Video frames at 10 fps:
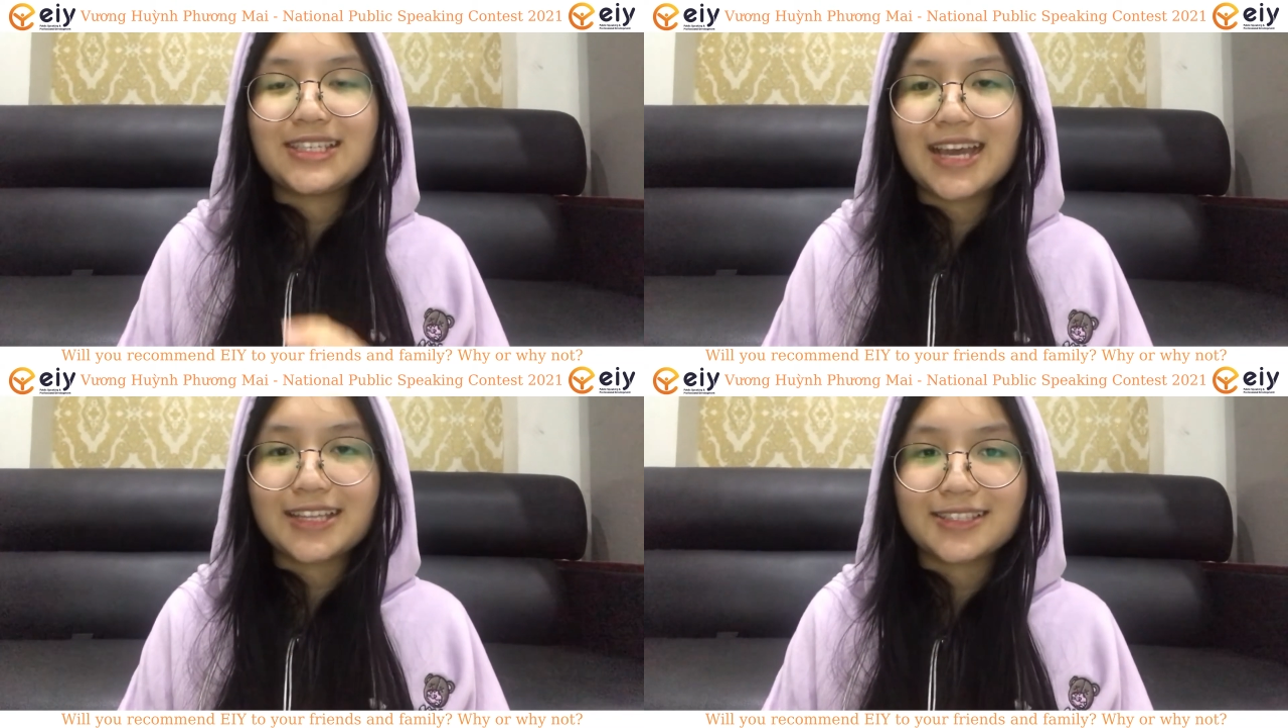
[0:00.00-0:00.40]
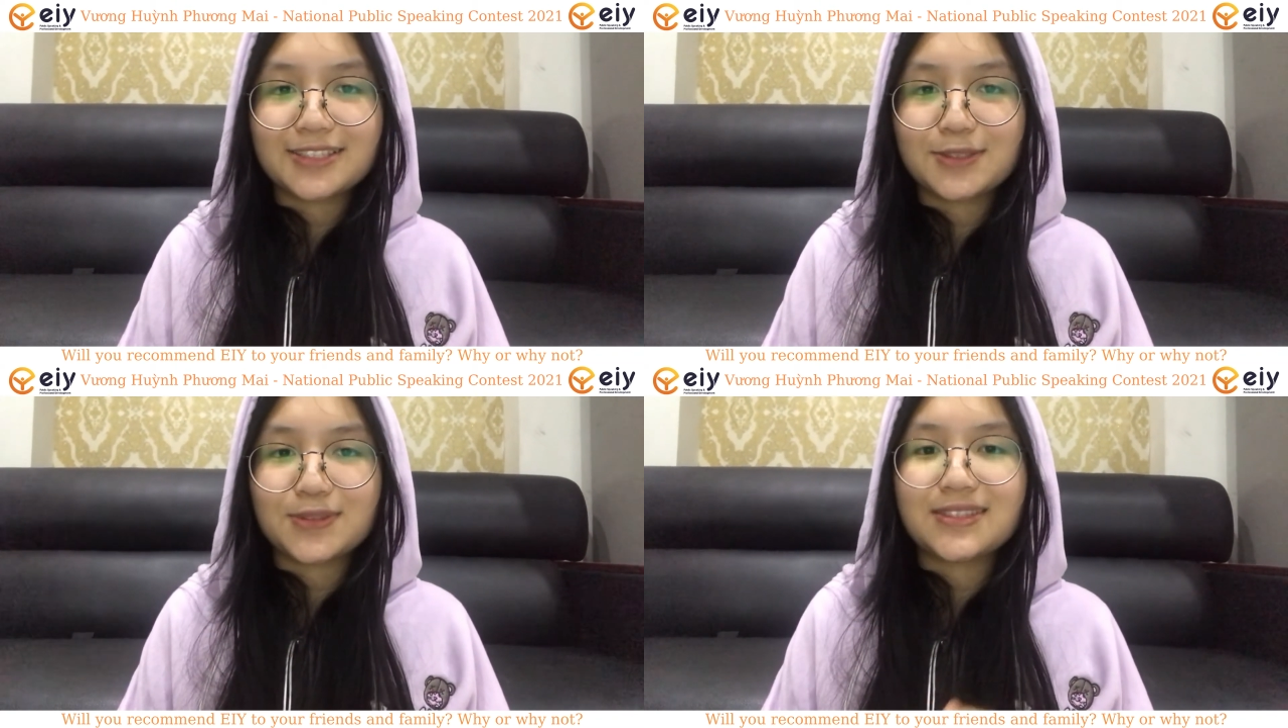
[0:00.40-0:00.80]

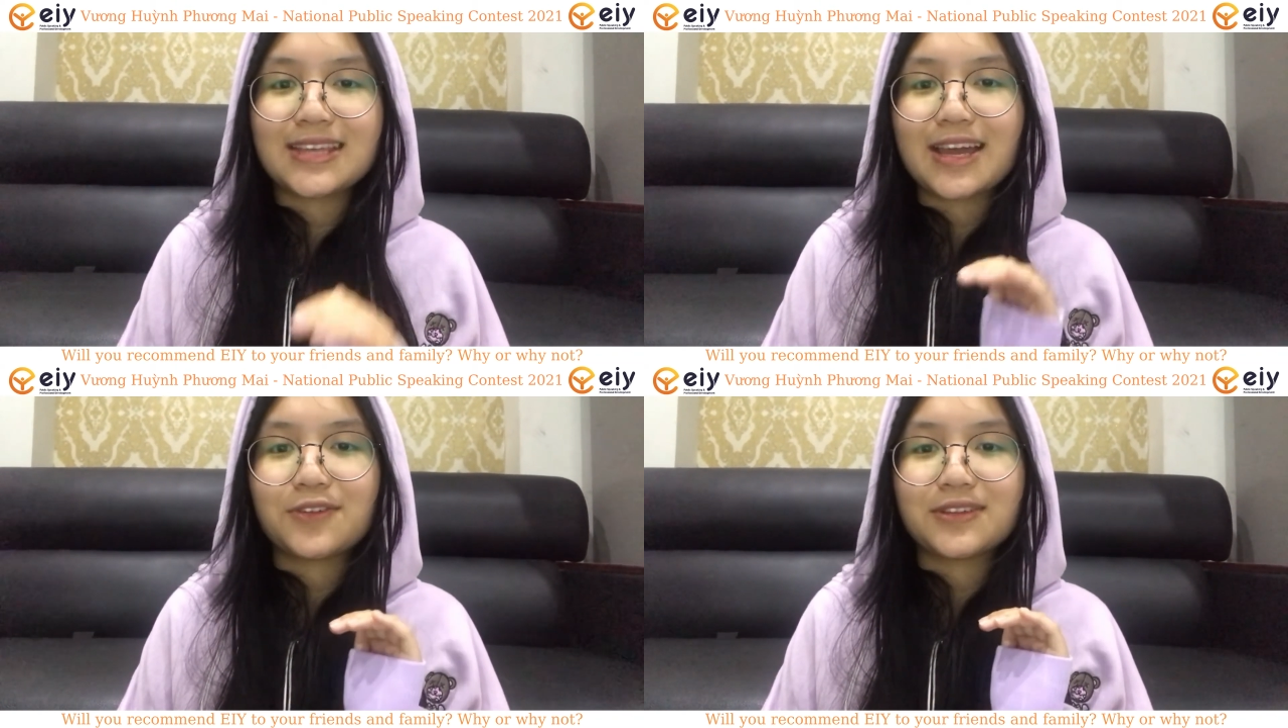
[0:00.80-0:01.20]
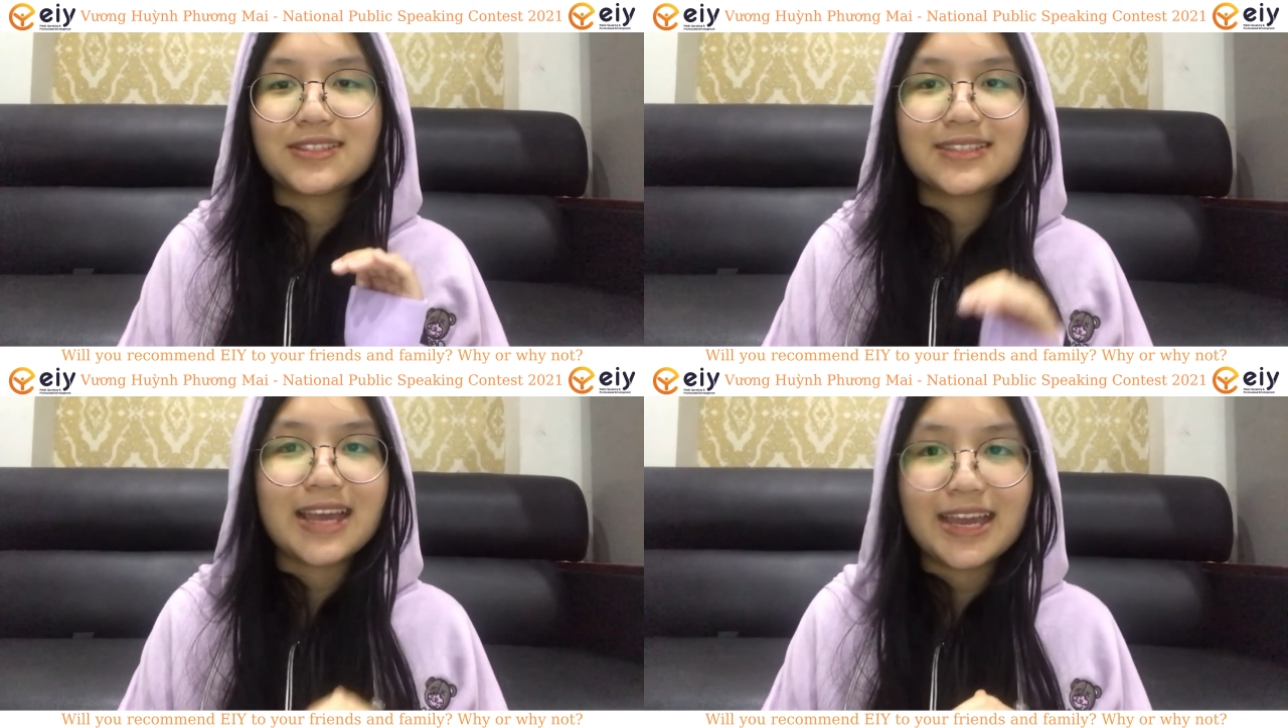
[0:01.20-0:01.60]
chance to stand on the
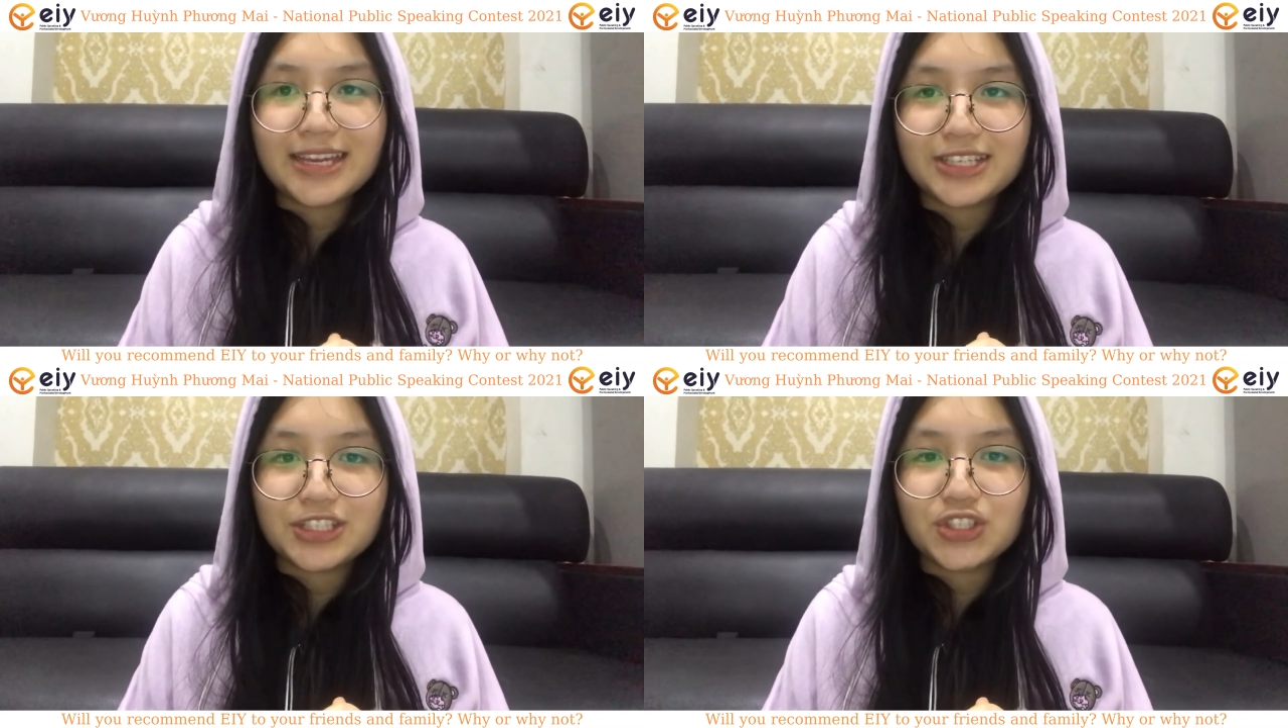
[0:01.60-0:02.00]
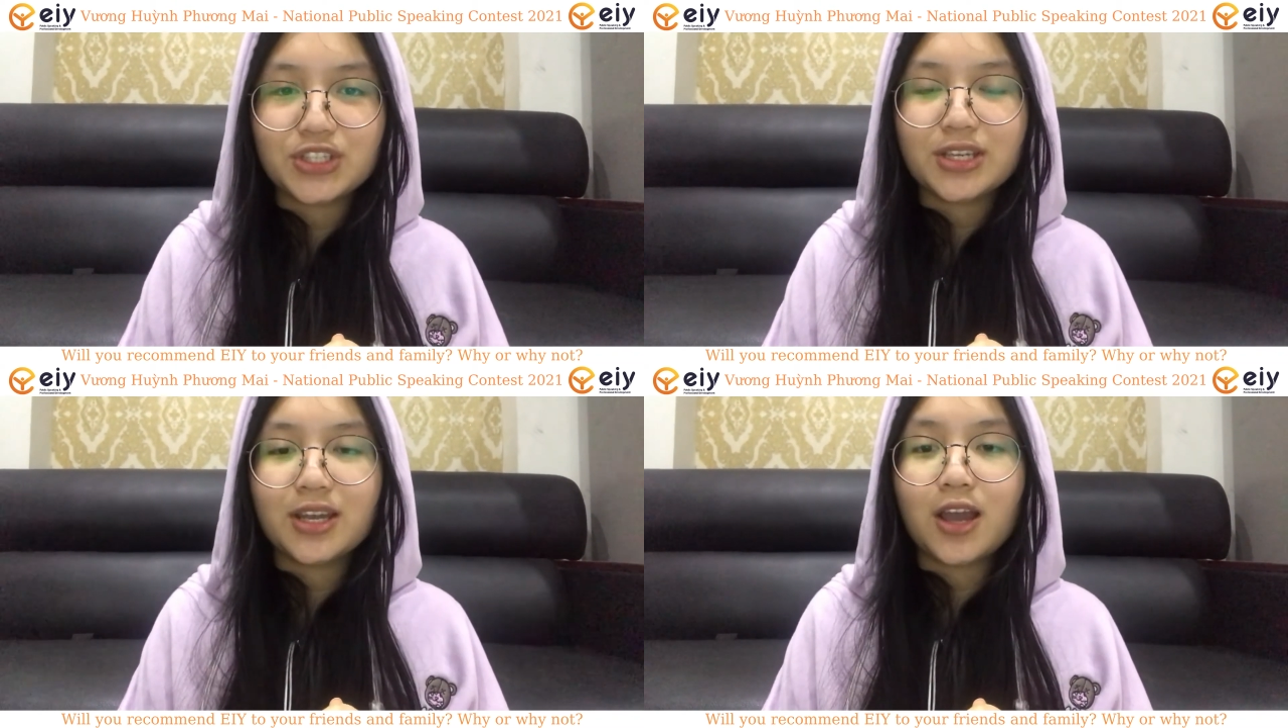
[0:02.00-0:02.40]
stage,